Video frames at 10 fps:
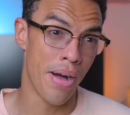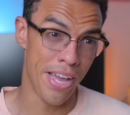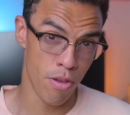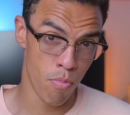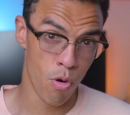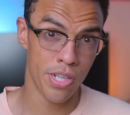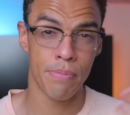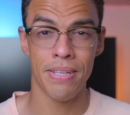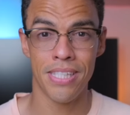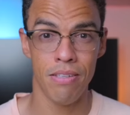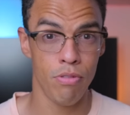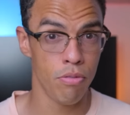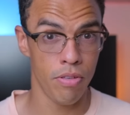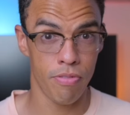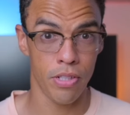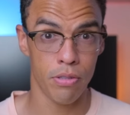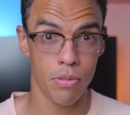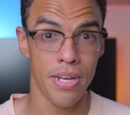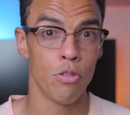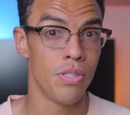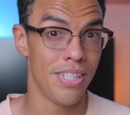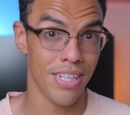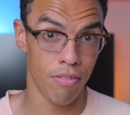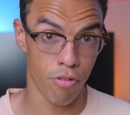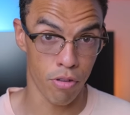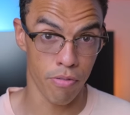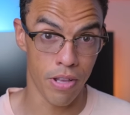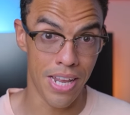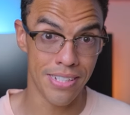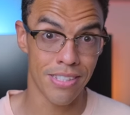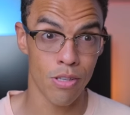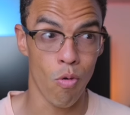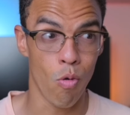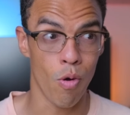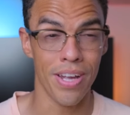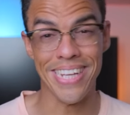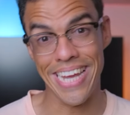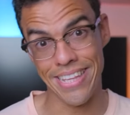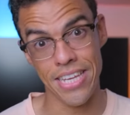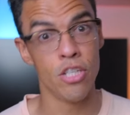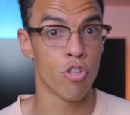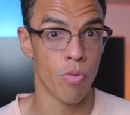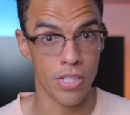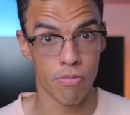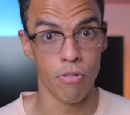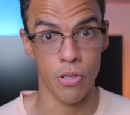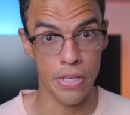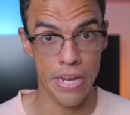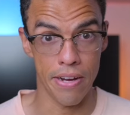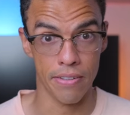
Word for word: buy a more expensive UV filter to stick in front of your lens or get insurance for your gear.